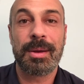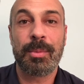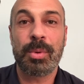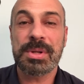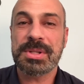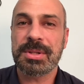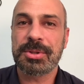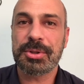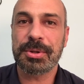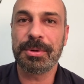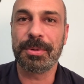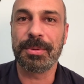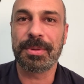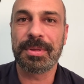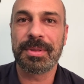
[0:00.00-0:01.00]
what's the
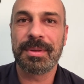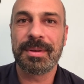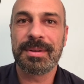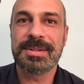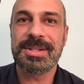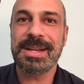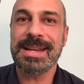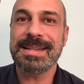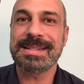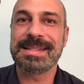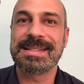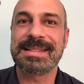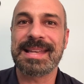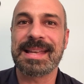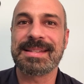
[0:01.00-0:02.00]
truth? Jesus
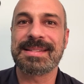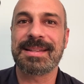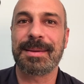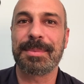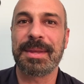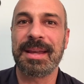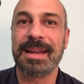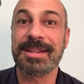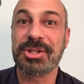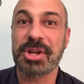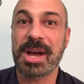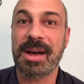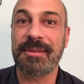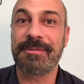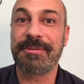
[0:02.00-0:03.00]
said something in John